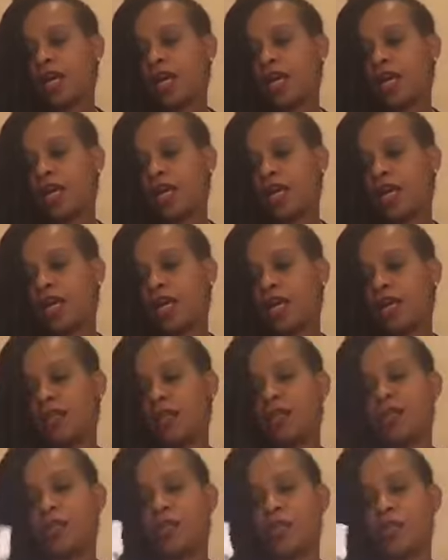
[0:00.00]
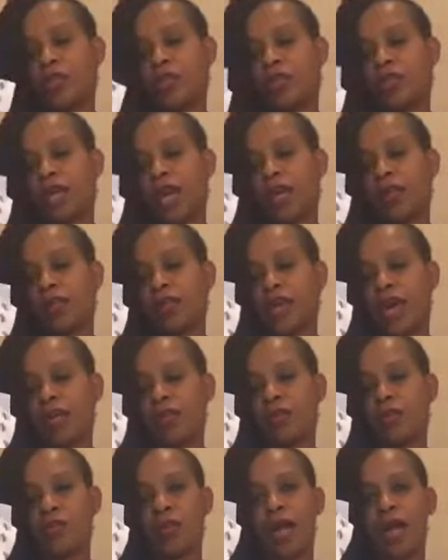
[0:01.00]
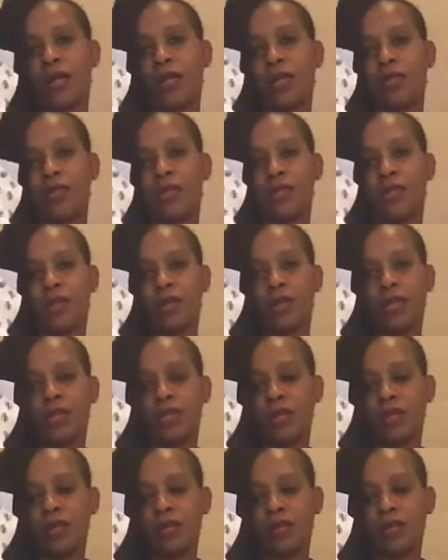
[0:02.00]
And this one's got, it's got little raccoons on there.